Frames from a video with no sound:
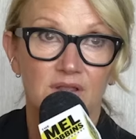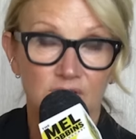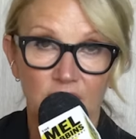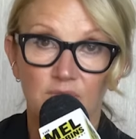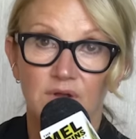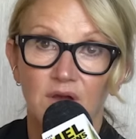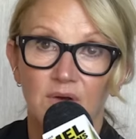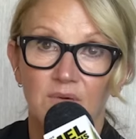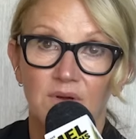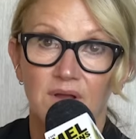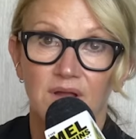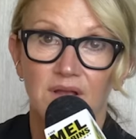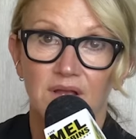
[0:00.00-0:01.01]
You don't know.
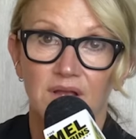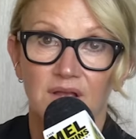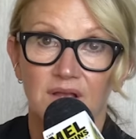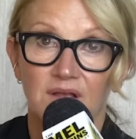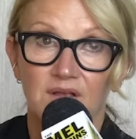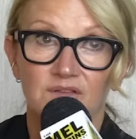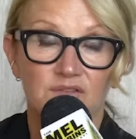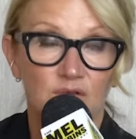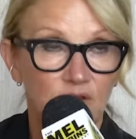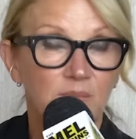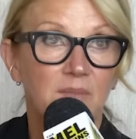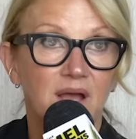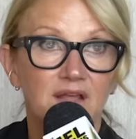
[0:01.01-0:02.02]
So
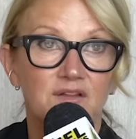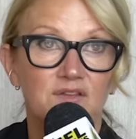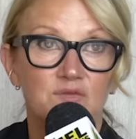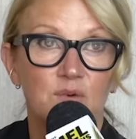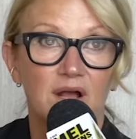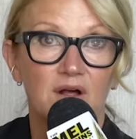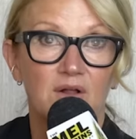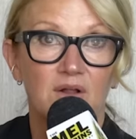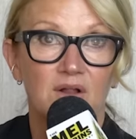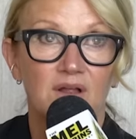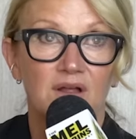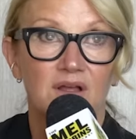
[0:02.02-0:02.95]
you might as well